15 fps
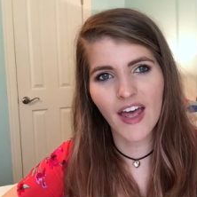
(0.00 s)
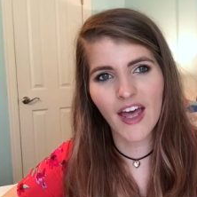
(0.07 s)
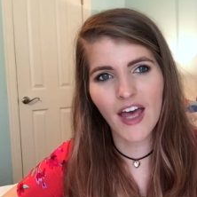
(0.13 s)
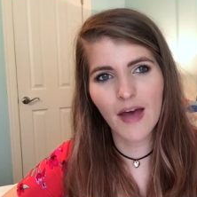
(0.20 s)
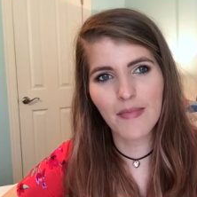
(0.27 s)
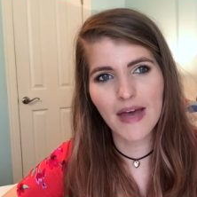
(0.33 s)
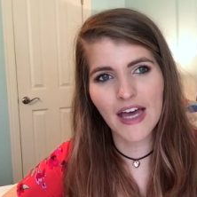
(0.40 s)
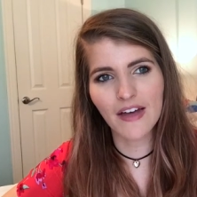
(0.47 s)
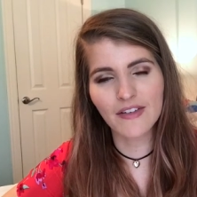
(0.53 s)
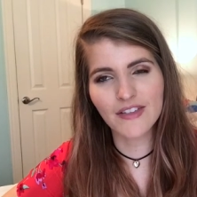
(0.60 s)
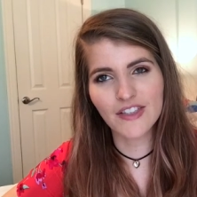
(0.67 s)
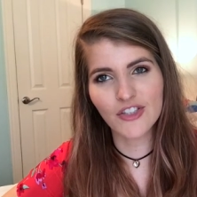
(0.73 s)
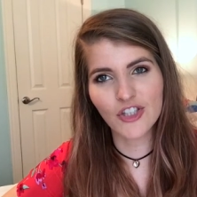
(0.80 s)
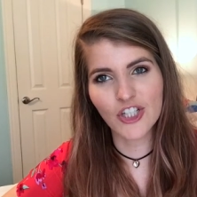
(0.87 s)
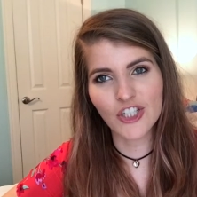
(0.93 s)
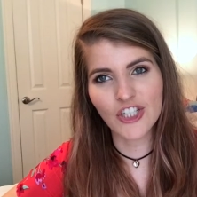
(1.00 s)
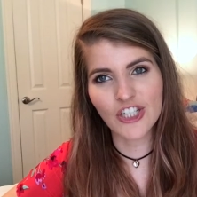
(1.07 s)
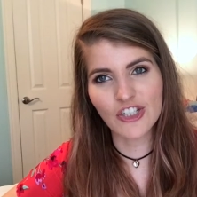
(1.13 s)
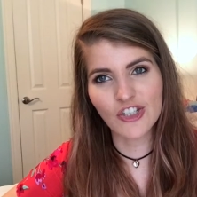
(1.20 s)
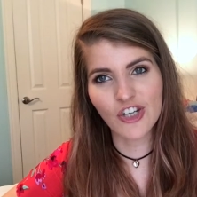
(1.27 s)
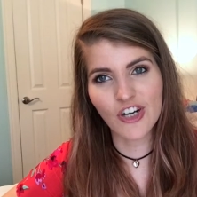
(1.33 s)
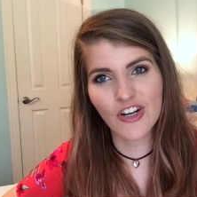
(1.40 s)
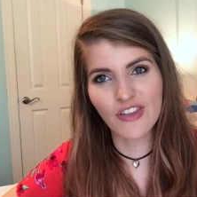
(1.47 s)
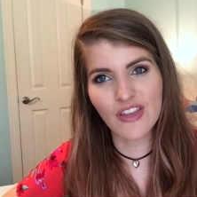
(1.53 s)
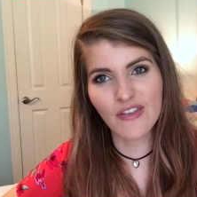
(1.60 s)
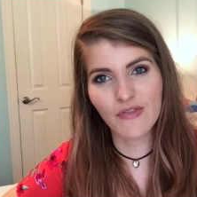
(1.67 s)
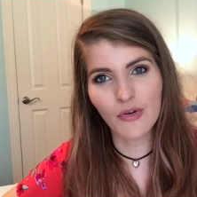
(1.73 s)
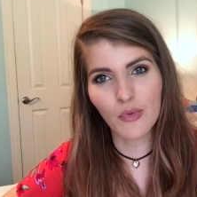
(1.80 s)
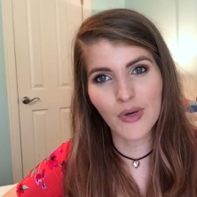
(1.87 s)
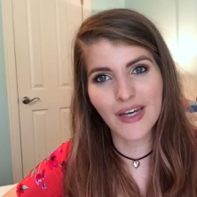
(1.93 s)
about judging
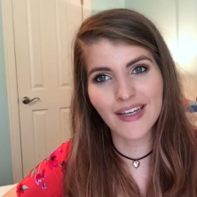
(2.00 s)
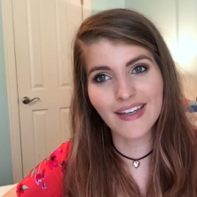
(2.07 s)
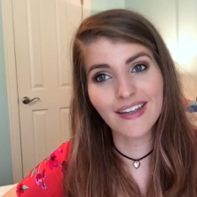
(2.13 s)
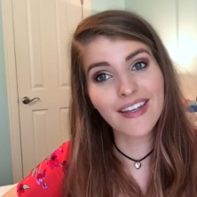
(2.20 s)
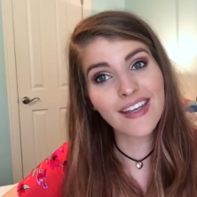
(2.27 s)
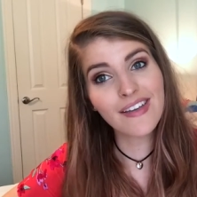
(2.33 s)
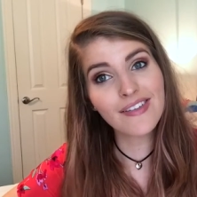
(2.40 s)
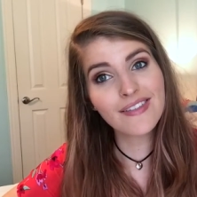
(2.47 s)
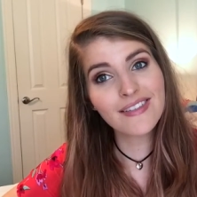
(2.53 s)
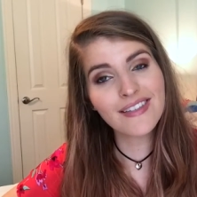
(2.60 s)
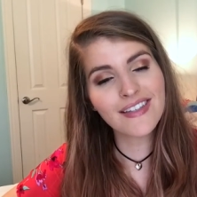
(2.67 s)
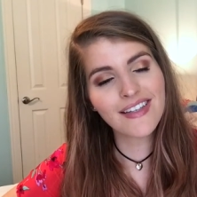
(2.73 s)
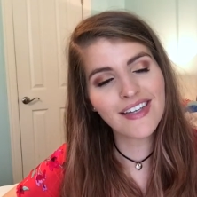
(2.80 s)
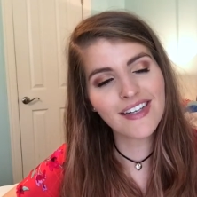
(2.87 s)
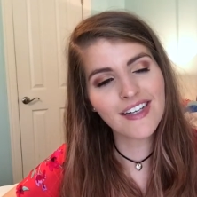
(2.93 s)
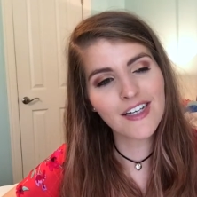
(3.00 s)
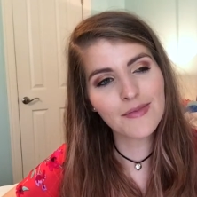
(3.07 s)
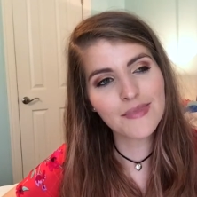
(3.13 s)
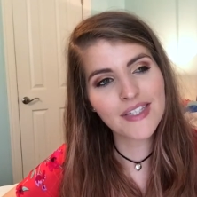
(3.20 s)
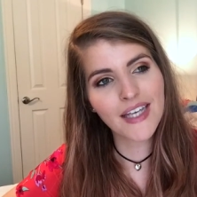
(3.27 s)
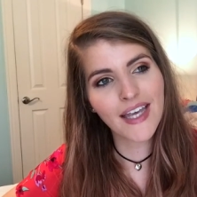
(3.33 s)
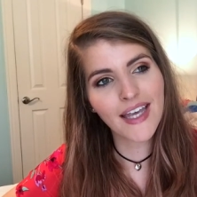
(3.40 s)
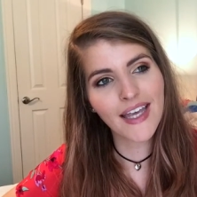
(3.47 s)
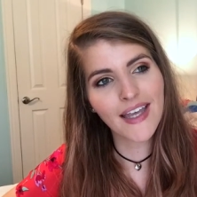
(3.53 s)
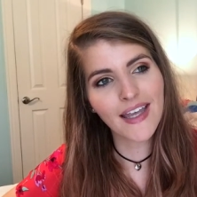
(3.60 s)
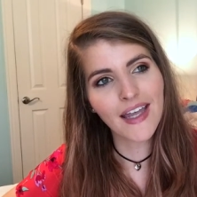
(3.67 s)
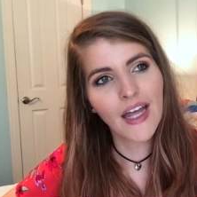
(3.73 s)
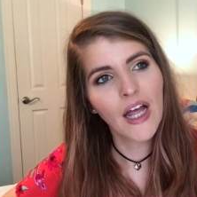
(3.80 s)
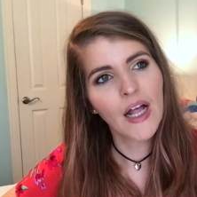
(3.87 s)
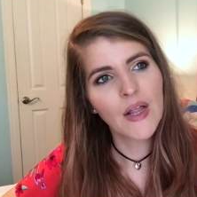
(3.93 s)
Jonathan for wearing a kilt and him saying,
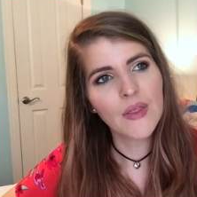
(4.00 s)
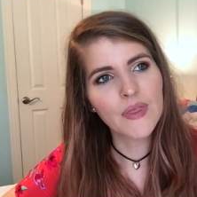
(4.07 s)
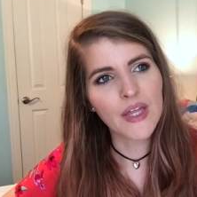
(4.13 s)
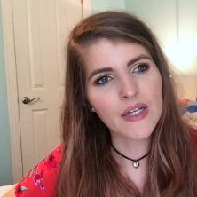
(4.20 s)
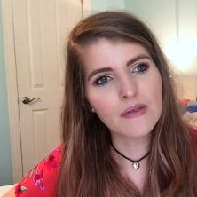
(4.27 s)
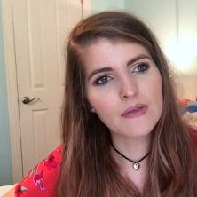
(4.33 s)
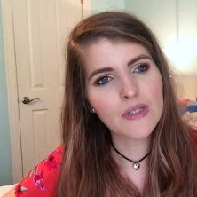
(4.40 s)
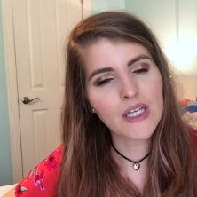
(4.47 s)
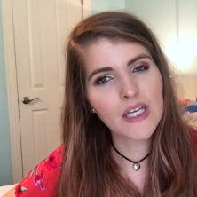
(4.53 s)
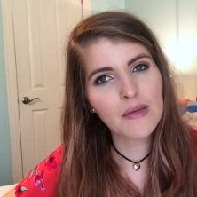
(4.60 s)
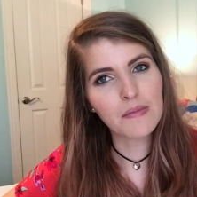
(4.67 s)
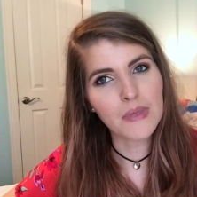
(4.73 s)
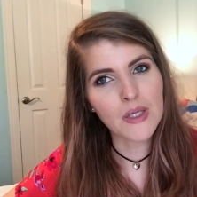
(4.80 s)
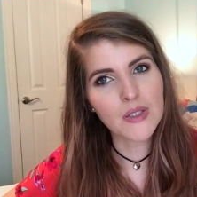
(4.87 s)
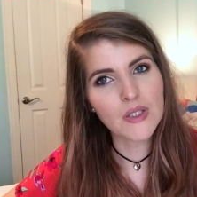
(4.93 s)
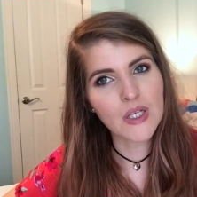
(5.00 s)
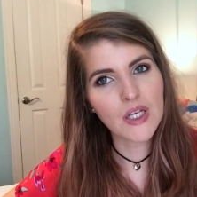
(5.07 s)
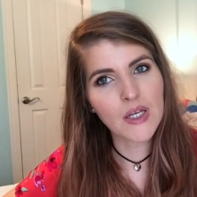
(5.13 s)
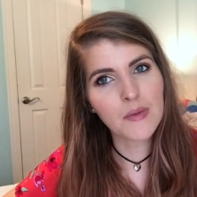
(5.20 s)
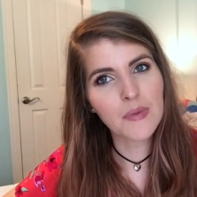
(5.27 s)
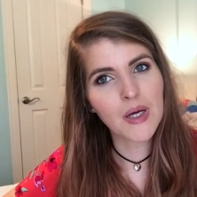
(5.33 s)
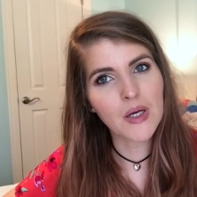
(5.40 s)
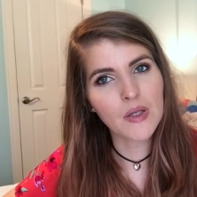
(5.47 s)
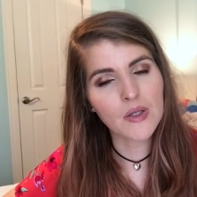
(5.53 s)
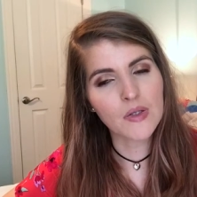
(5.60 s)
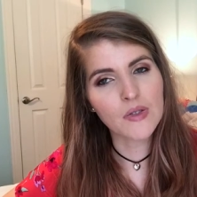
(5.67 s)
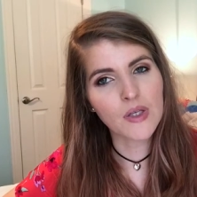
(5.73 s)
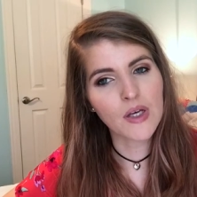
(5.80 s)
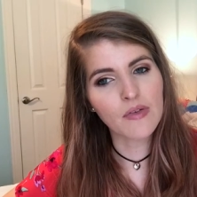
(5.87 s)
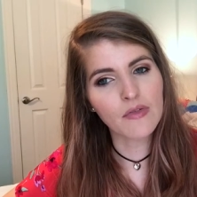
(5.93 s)
that's like me taking my
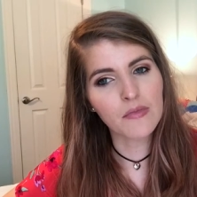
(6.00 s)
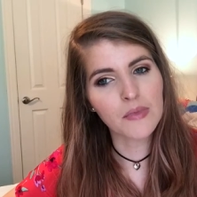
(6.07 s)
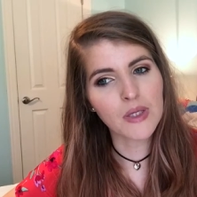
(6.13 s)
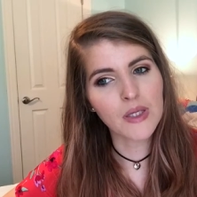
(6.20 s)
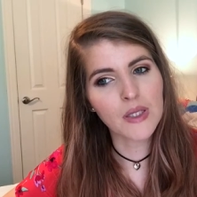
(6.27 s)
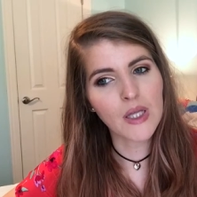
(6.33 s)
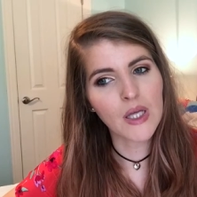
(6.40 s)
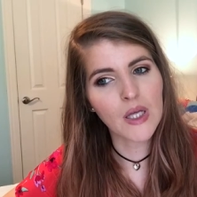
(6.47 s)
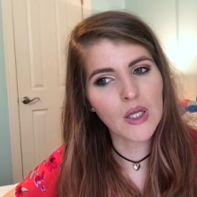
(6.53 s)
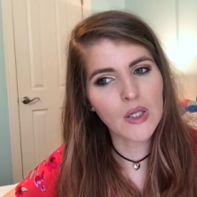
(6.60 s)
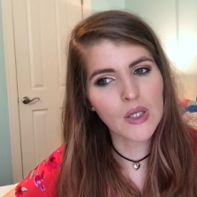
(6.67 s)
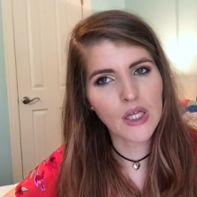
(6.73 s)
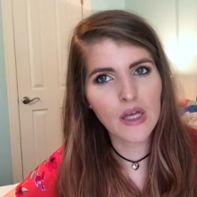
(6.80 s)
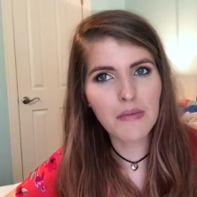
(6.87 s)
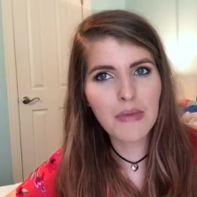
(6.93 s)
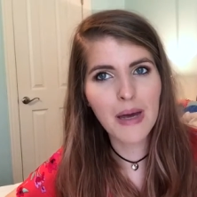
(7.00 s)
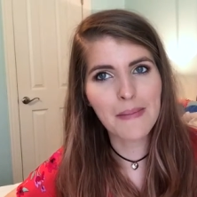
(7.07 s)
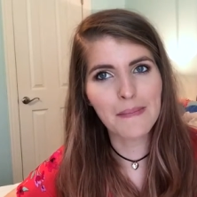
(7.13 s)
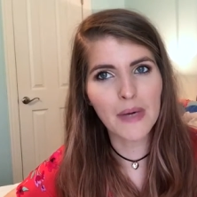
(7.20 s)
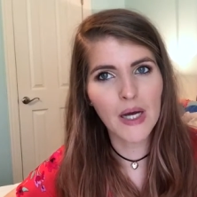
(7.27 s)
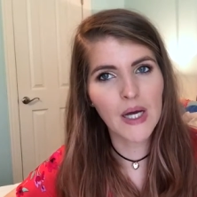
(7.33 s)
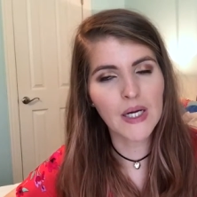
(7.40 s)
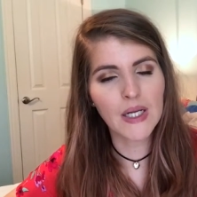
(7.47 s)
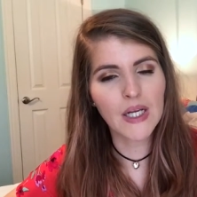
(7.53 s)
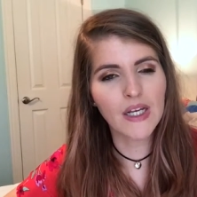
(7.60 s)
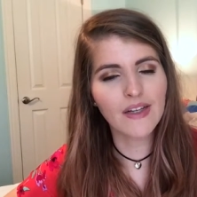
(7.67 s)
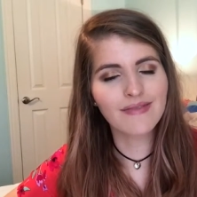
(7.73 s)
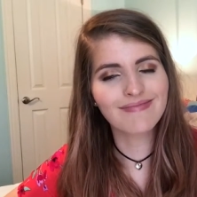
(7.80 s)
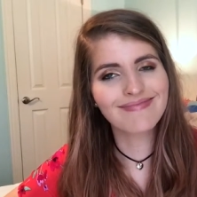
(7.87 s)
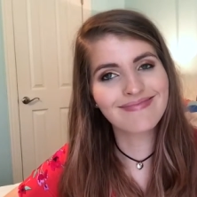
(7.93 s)
clothes off and being like, look at my
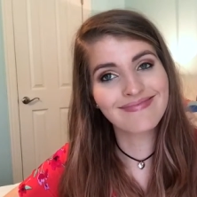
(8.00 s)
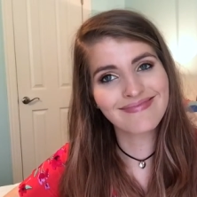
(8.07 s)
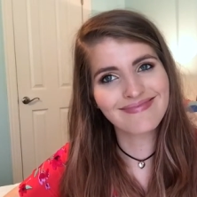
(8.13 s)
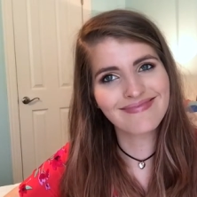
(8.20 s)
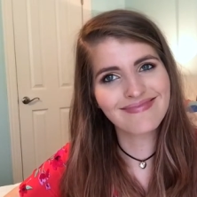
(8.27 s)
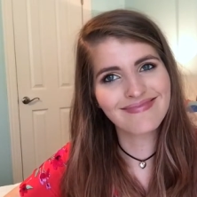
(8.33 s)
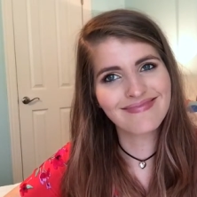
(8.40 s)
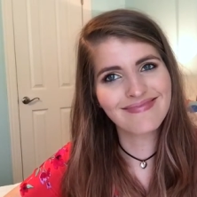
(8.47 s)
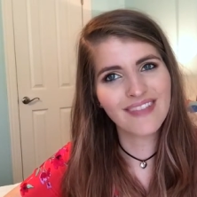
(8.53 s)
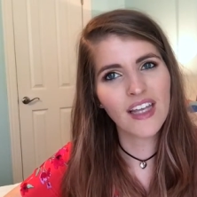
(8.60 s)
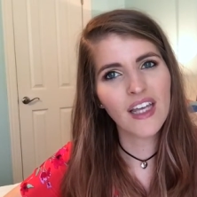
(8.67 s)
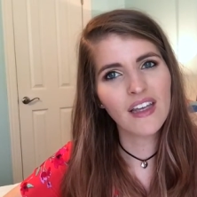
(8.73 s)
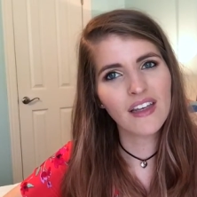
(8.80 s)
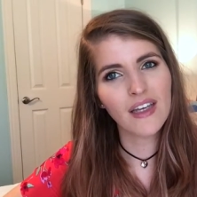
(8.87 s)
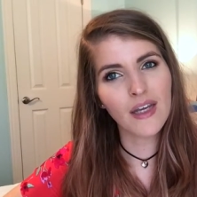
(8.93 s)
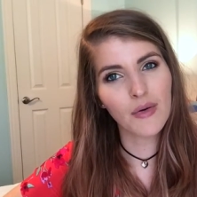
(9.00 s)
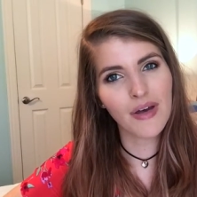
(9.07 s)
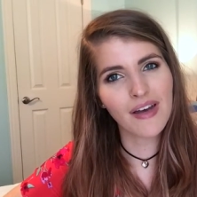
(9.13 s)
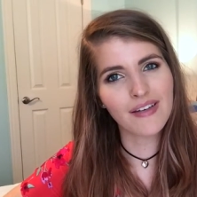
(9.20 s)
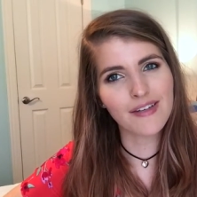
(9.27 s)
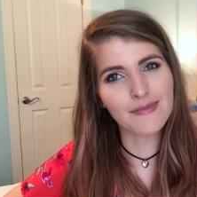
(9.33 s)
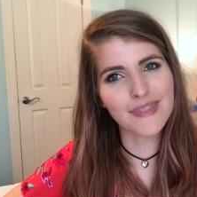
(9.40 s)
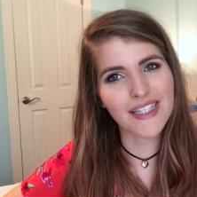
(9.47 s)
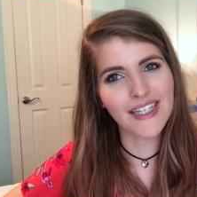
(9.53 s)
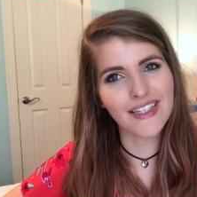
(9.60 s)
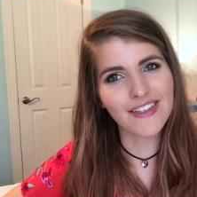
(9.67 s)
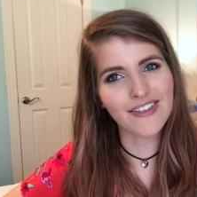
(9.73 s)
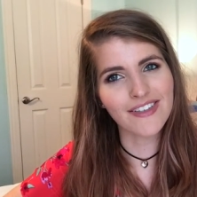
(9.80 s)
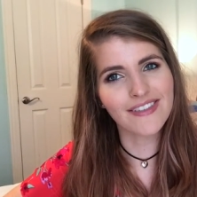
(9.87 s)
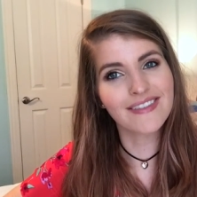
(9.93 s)
body. You're welcome,
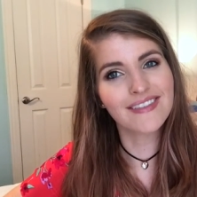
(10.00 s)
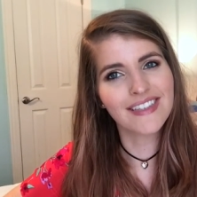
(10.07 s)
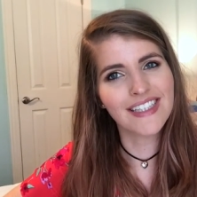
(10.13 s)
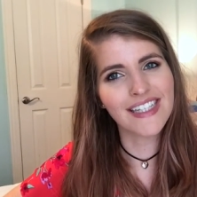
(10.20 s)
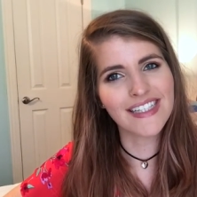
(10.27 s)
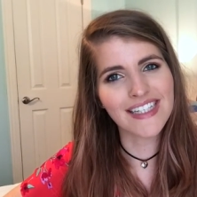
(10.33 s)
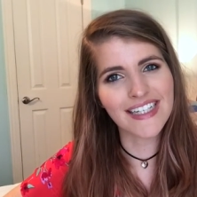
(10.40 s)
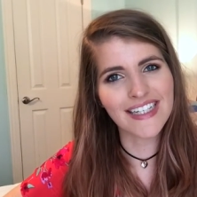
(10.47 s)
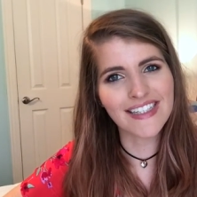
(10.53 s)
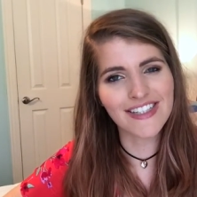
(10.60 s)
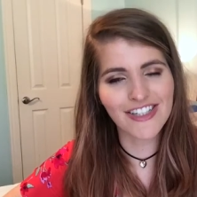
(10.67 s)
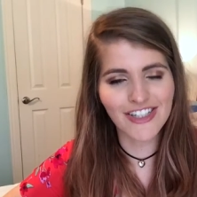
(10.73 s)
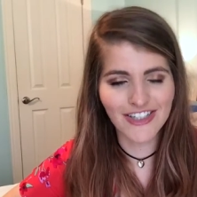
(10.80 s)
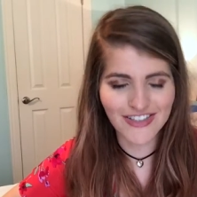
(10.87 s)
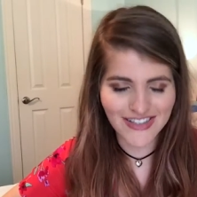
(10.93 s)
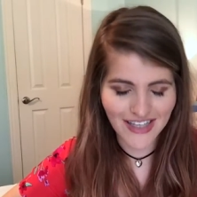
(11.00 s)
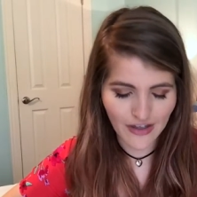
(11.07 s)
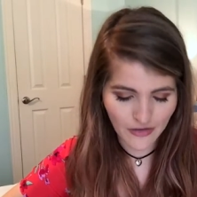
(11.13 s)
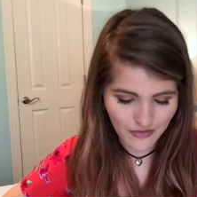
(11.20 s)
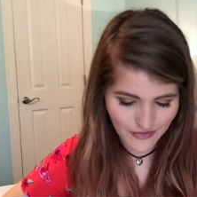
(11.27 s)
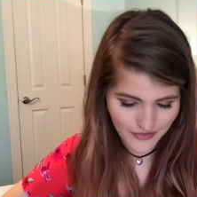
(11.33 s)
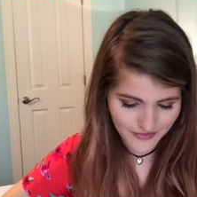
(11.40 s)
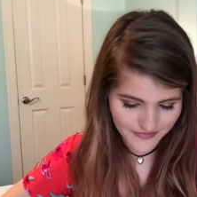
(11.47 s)
Daniel. You did it to yourself.